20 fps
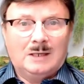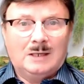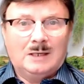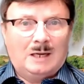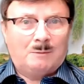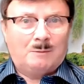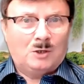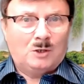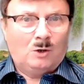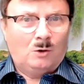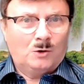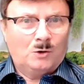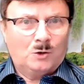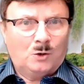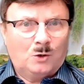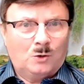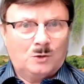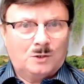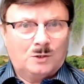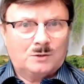and we all
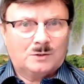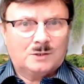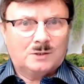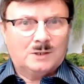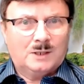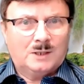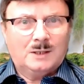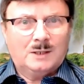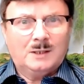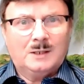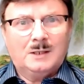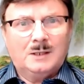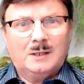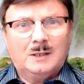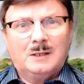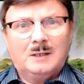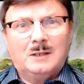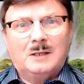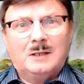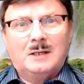know that
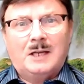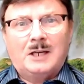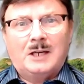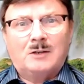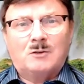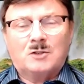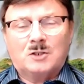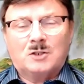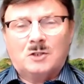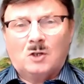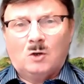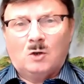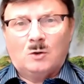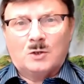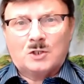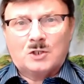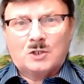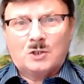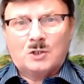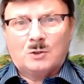ignorance of the law
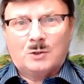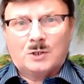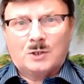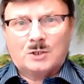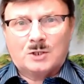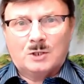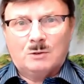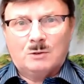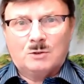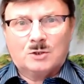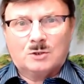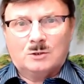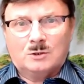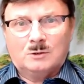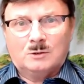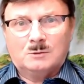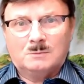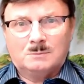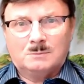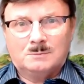is no excuse,
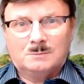so